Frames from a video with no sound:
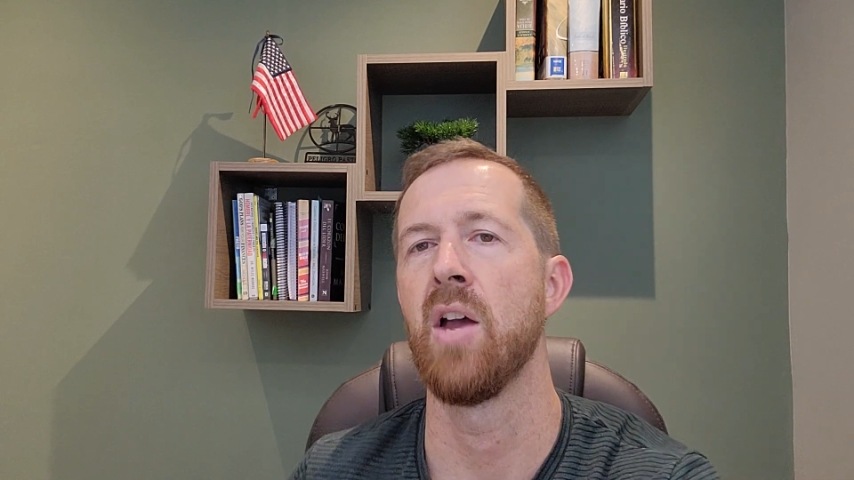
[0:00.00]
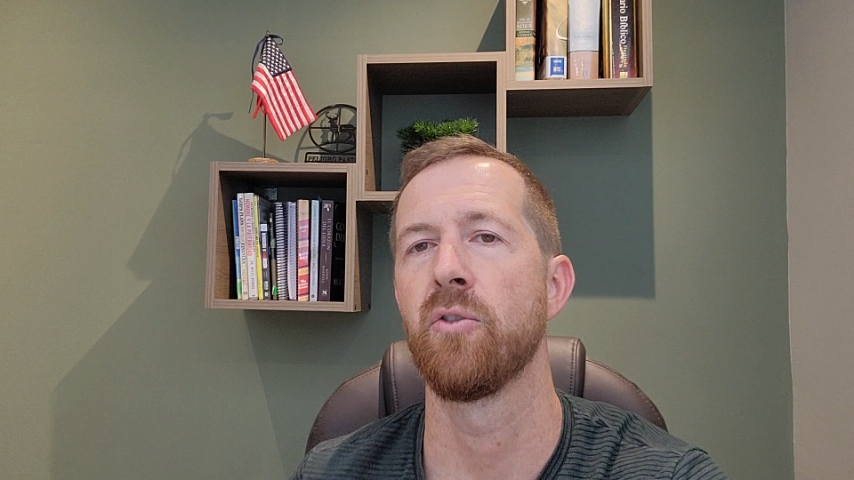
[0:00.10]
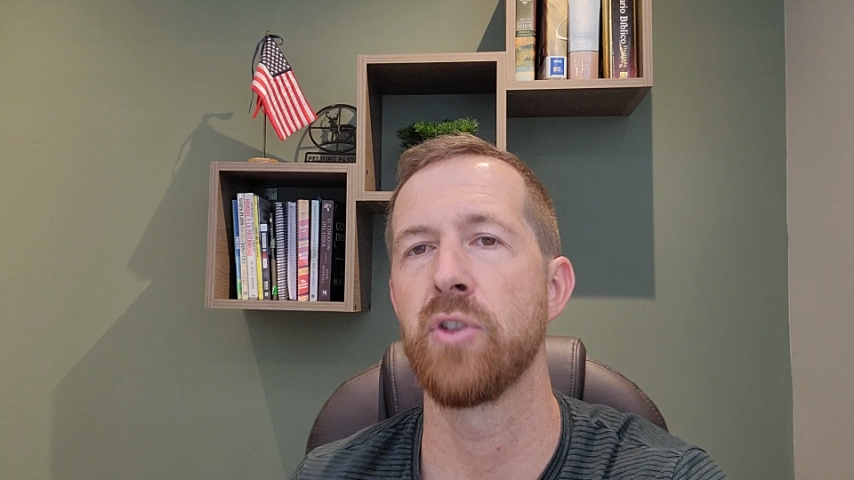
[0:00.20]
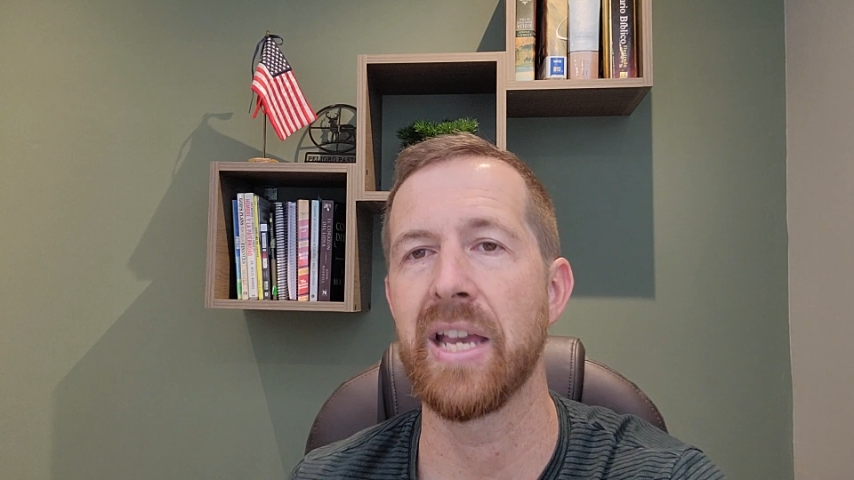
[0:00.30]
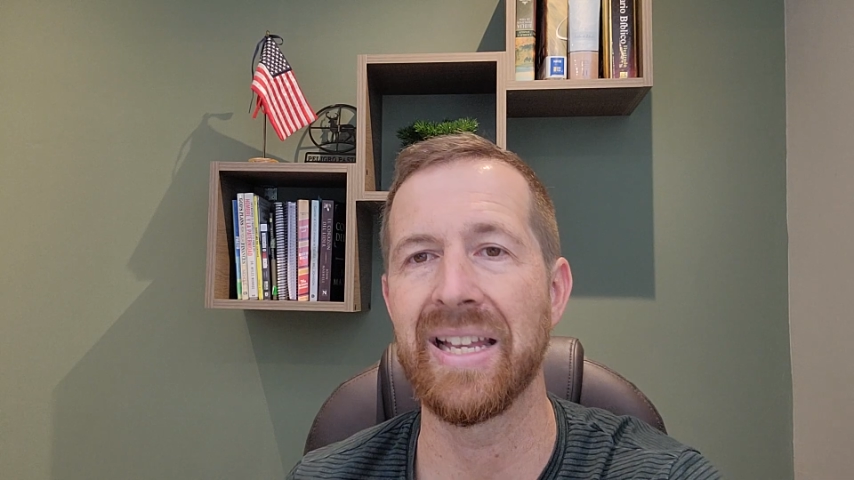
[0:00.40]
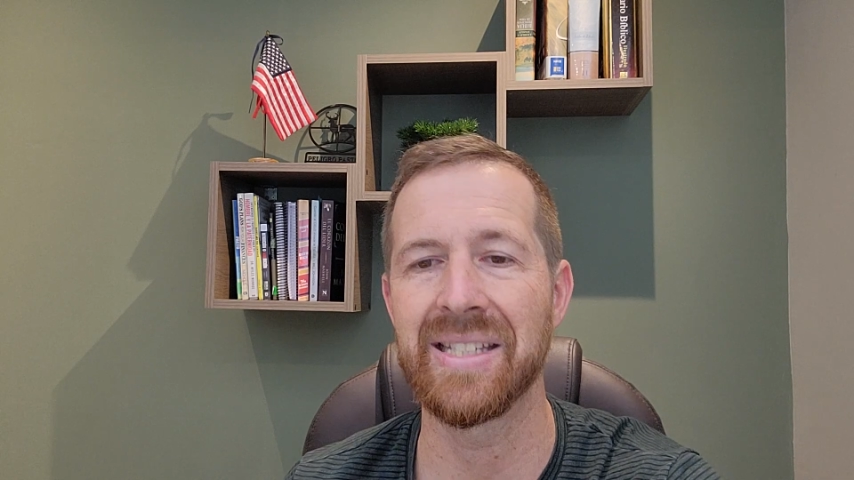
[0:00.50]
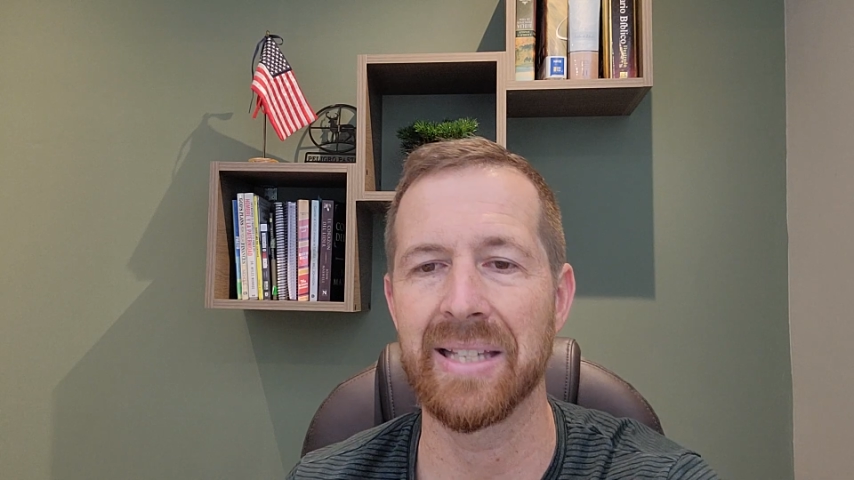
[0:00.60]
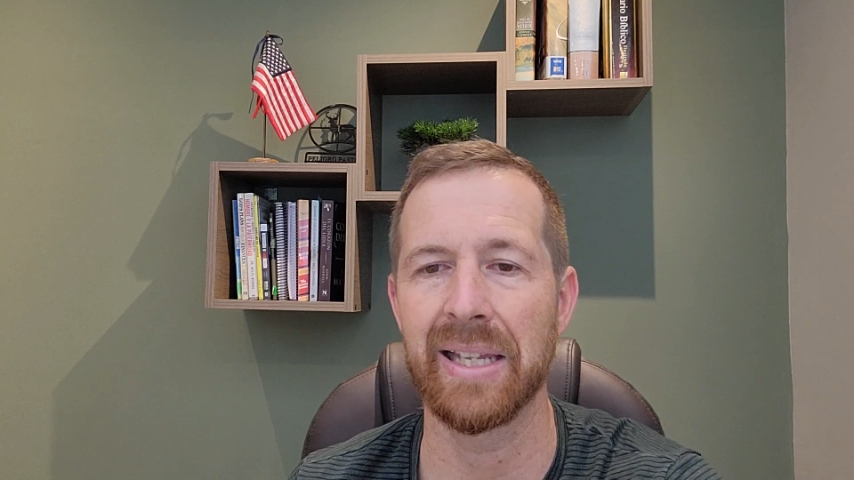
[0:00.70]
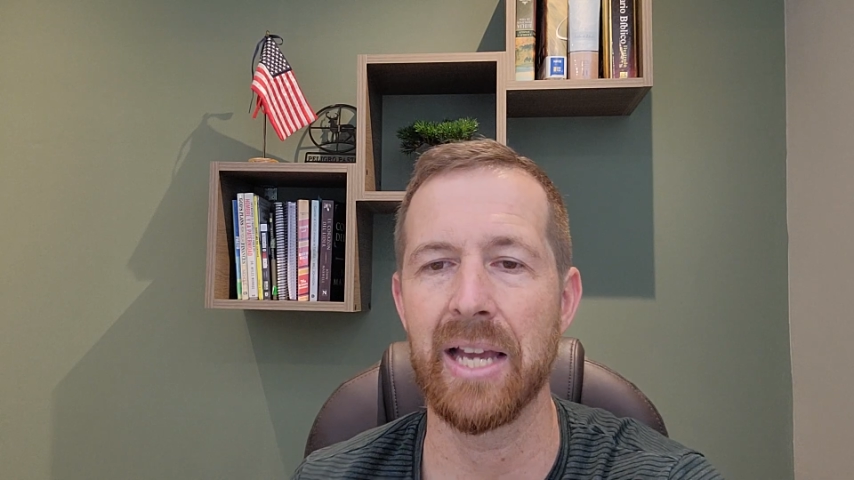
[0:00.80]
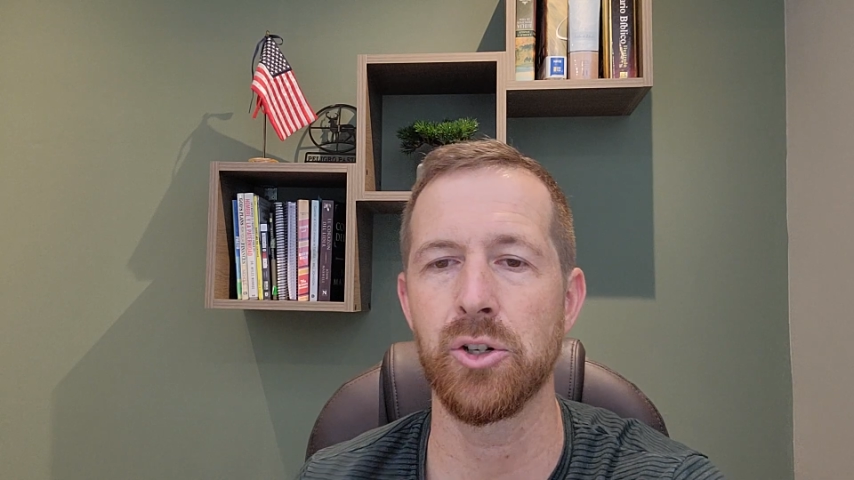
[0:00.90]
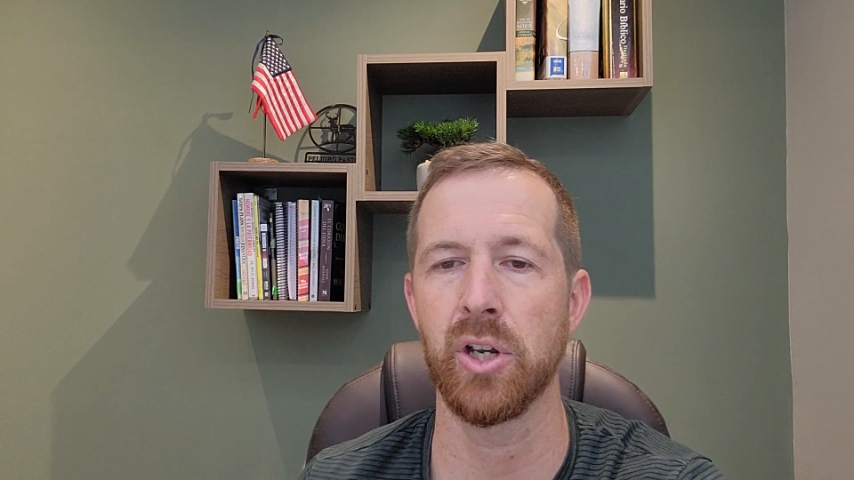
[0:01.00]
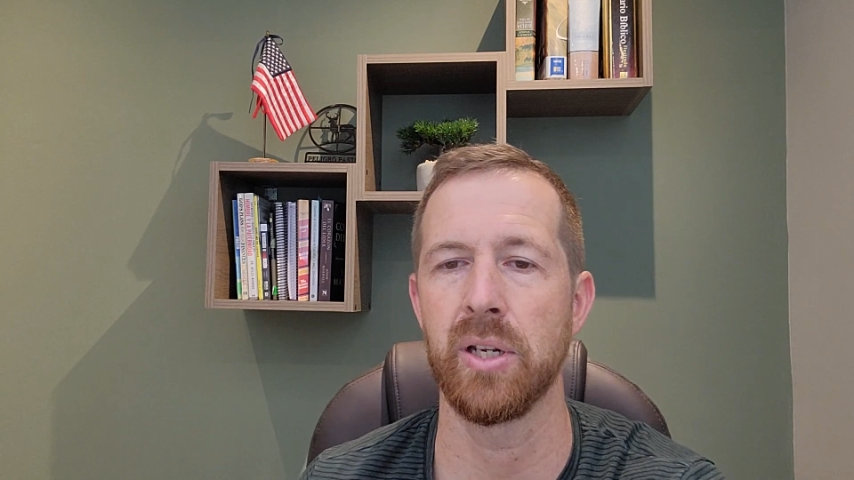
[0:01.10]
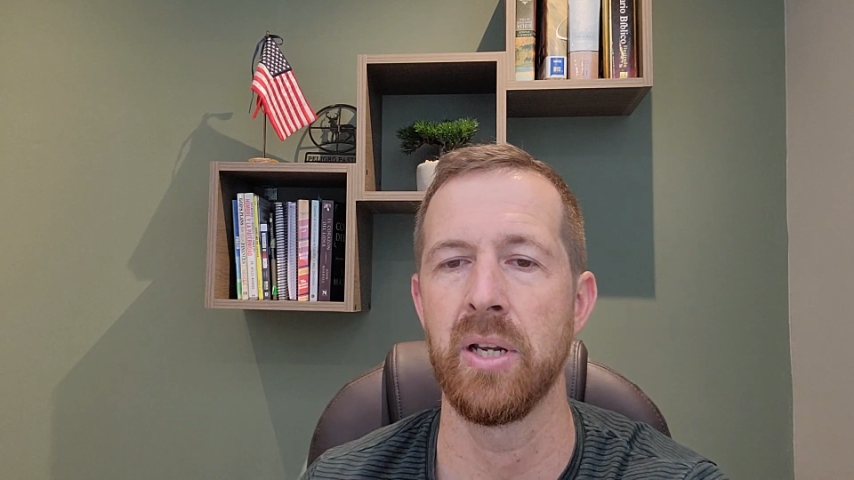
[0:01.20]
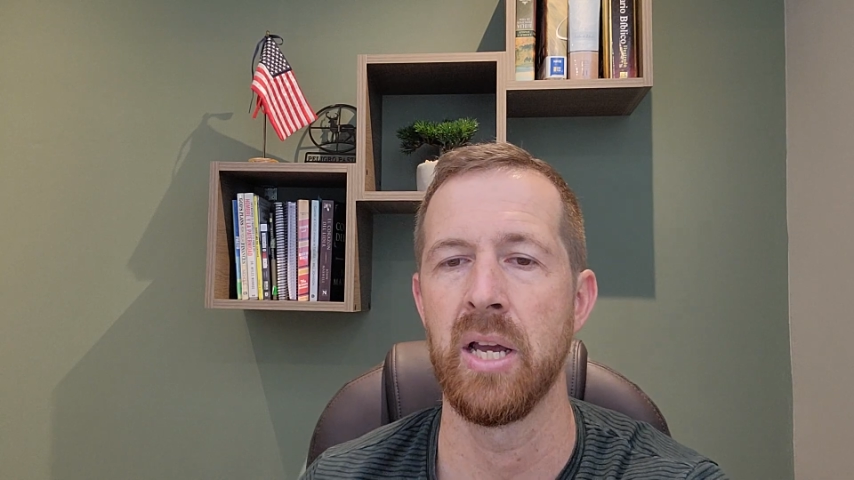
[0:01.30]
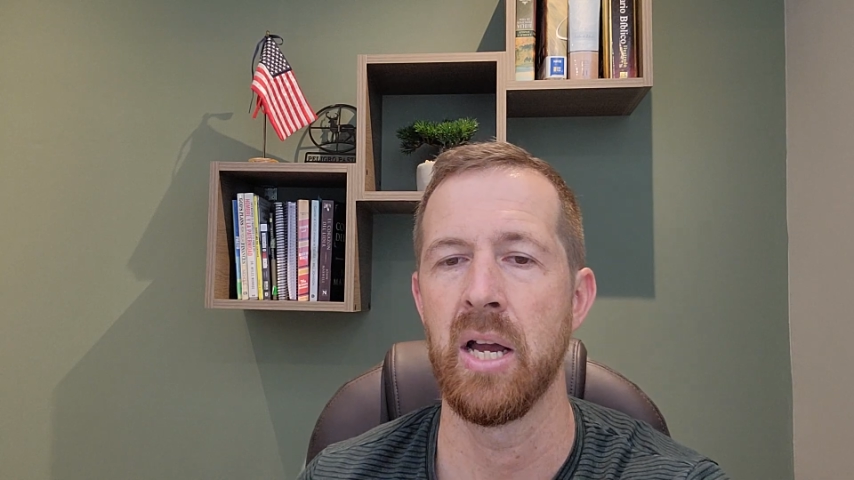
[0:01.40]
for the
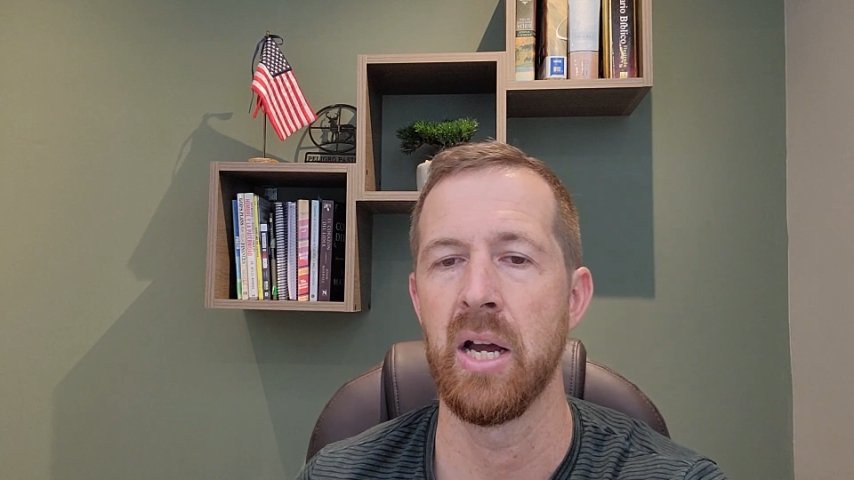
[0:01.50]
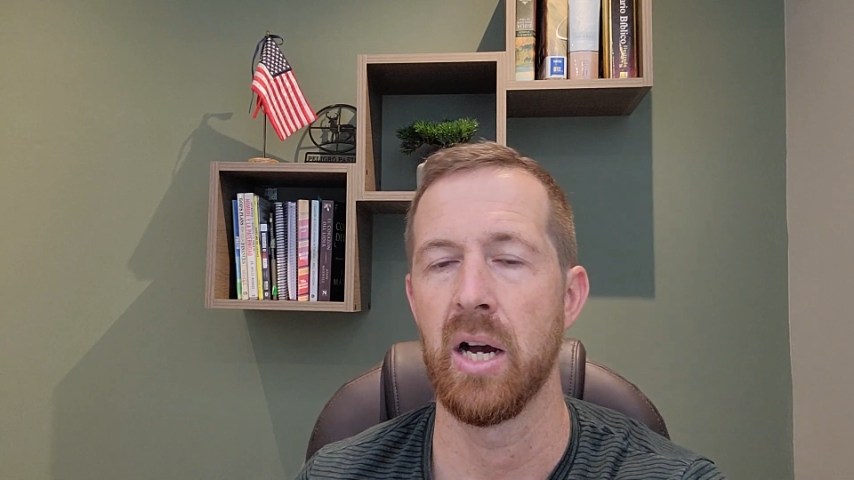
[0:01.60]
installation